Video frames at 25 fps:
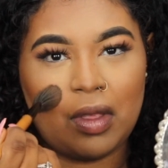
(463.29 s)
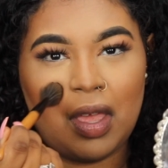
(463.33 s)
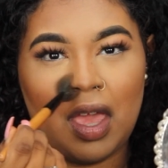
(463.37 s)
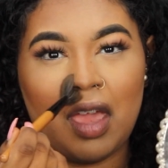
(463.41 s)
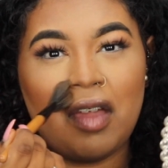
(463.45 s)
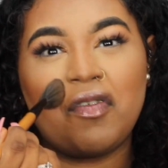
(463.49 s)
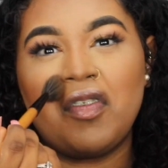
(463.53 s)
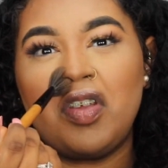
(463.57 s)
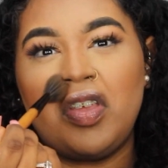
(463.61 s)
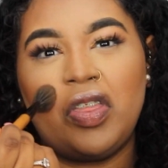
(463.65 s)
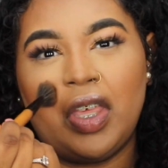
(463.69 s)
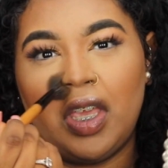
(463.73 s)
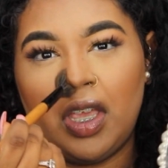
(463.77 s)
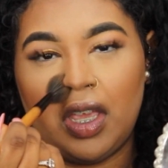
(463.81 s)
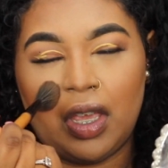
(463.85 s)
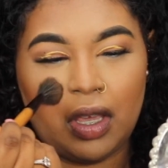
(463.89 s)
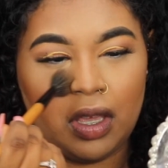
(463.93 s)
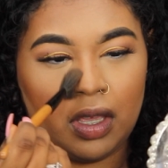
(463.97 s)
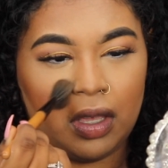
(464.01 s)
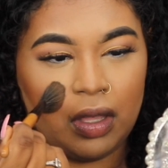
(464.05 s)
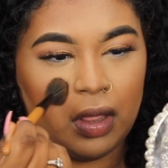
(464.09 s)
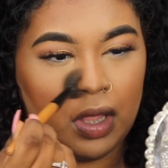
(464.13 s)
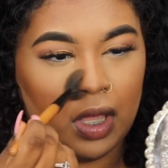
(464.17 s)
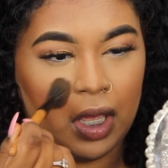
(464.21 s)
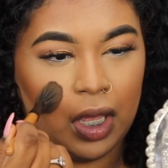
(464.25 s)
Everything.
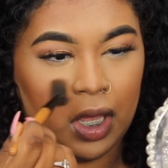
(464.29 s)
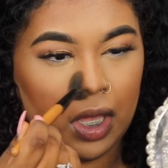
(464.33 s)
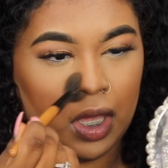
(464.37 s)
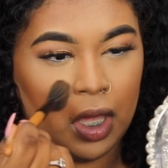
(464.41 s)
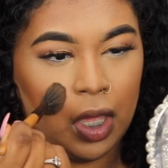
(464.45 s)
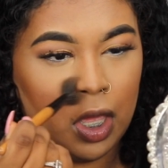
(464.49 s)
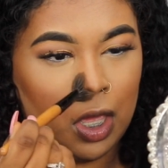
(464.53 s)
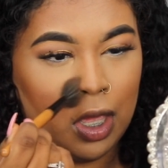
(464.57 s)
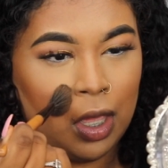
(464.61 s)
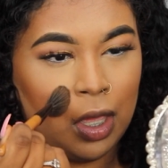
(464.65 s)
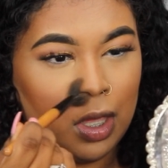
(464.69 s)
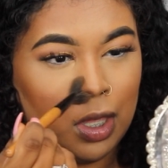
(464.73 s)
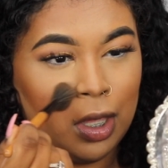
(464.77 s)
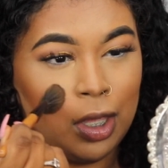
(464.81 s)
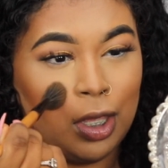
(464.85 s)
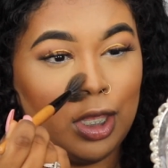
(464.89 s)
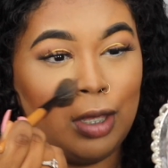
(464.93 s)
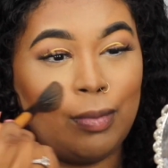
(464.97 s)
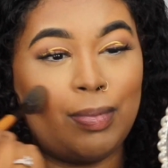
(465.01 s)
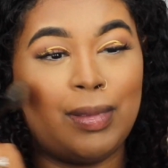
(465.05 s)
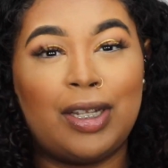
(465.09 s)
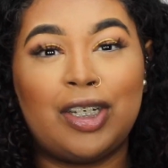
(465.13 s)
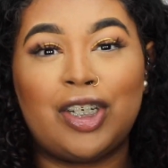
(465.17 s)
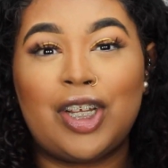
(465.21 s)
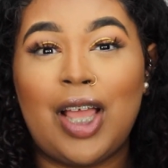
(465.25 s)
Like,
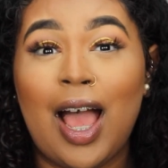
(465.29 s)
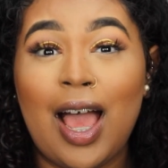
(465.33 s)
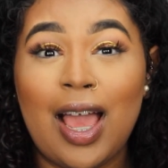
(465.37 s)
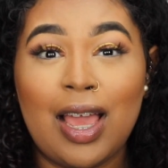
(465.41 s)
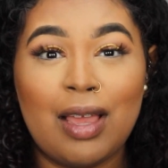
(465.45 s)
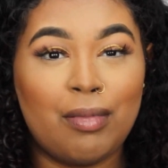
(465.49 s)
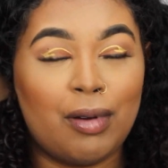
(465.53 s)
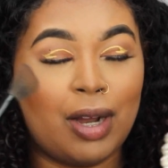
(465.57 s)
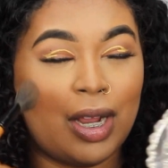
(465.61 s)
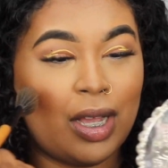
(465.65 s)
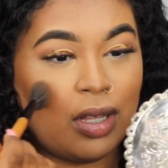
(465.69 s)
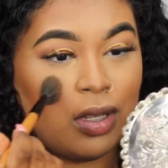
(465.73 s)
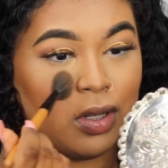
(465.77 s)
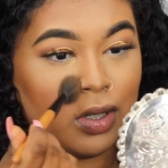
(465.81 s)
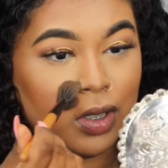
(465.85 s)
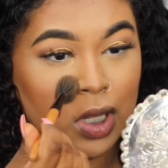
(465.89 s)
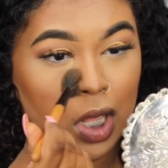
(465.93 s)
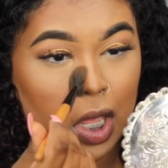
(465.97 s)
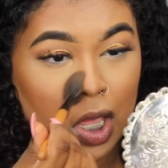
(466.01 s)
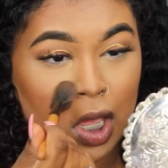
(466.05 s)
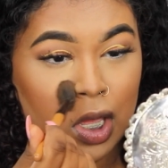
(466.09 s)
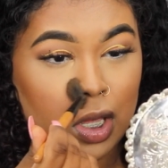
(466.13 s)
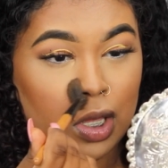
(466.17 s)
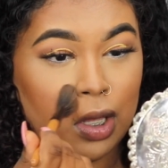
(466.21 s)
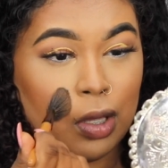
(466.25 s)
you blend your eyebrows.
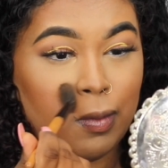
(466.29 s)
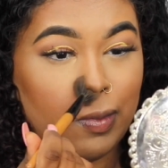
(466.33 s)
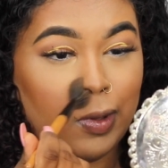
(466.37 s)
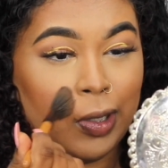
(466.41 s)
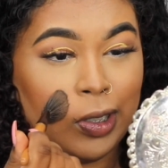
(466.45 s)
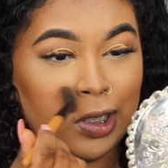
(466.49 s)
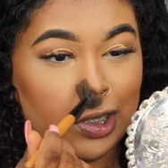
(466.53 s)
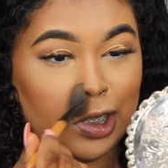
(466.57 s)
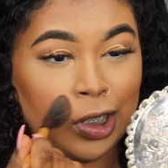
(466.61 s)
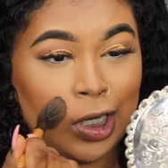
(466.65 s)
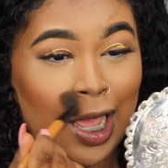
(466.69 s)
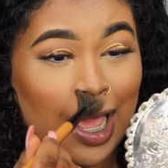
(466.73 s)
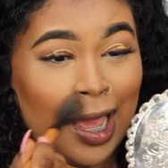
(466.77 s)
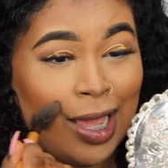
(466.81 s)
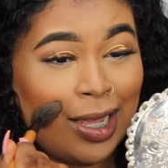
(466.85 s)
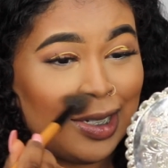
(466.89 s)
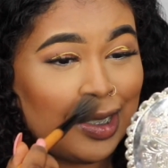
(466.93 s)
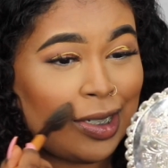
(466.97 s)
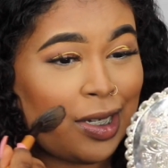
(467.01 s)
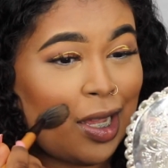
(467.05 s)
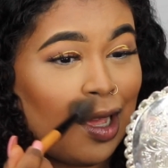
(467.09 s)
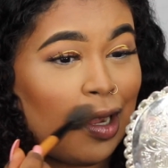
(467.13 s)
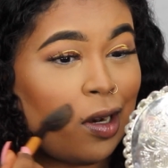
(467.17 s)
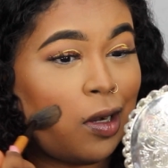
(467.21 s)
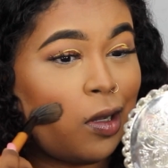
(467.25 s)
You blend your
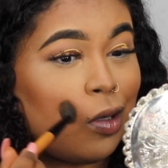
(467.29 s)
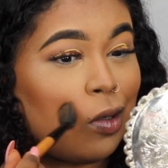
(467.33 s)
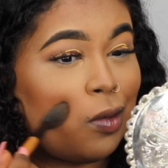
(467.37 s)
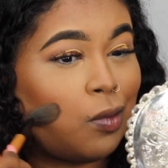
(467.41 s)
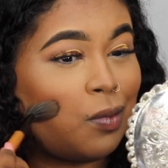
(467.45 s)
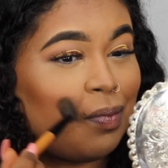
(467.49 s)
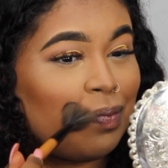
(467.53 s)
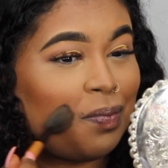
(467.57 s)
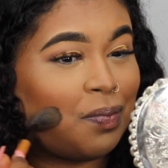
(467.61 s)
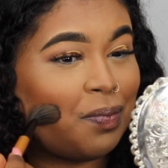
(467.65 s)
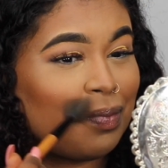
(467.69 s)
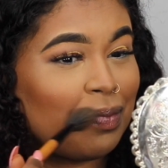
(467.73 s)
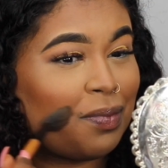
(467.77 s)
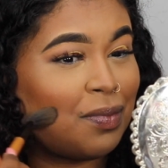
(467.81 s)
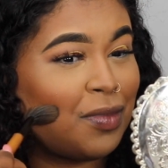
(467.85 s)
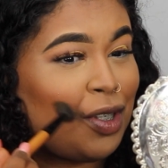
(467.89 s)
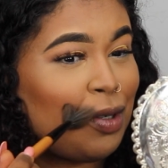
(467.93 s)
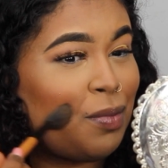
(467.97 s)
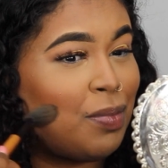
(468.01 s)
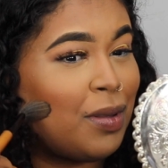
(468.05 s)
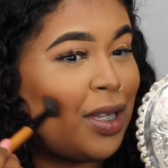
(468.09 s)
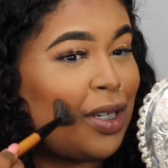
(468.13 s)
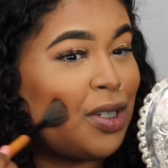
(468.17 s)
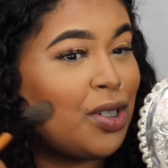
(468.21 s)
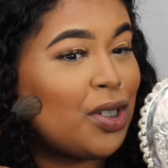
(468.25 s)
eyeshadow.
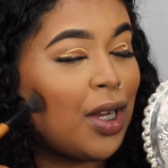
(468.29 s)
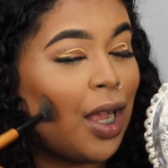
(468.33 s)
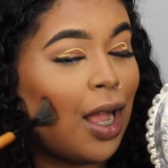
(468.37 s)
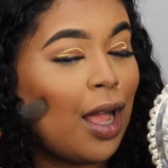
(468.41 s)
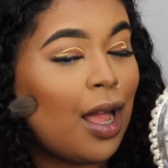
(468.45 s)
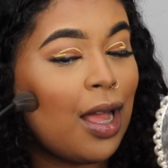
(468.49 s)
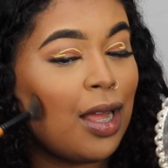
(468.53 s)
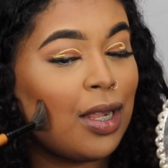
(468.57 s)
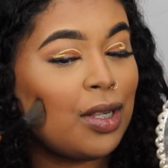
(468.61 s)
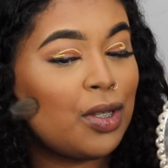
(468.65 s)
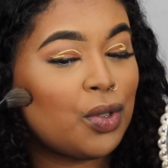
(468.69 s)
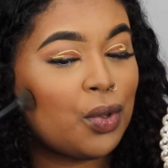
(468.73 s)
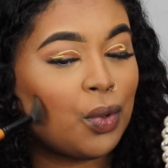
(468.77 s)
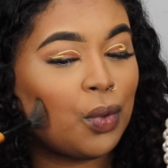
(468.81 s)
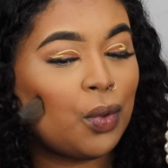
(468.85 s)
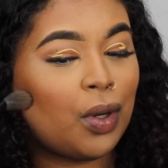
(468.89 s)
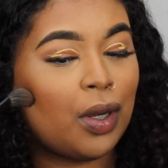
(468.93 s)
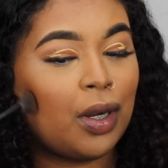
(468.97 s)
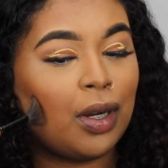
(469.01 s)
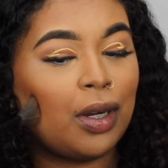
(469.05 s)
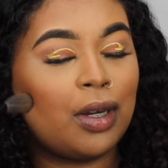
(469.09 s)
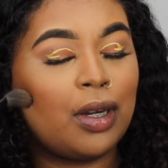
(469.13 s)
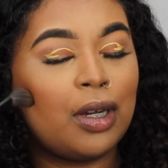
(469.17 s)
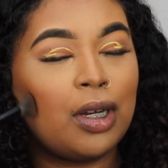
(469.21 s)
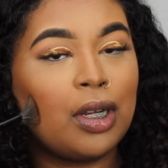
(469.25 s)
You blend your
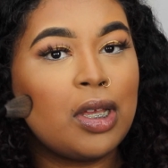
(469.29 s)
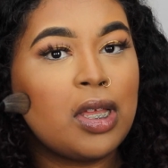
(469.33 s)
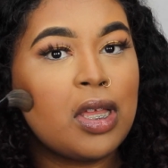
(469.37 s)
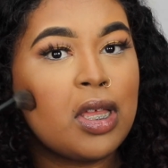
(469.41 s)
contour.